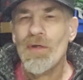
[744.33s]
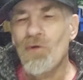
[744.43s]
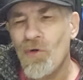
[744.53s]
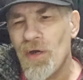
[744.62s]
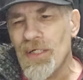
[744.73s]

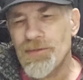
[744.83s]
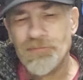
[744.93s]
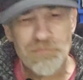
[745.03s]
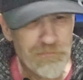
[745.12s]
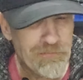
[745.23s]
Oh,
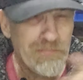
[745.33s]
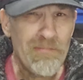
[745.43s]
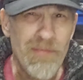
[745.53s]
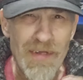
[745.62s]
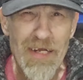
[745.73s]

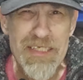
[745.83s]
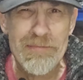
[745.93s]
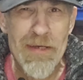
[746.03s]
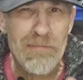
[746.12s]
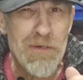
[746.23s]
nice
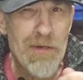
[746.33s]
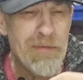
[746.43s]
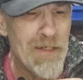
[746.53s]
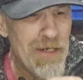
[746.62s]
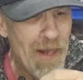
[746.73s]
bit of
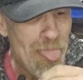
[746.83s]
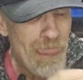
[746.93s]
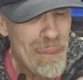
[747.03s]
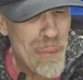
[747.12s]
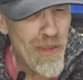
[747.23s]
bourbon in that.
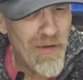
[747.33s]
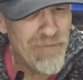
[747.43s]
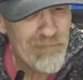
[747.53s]
Oh,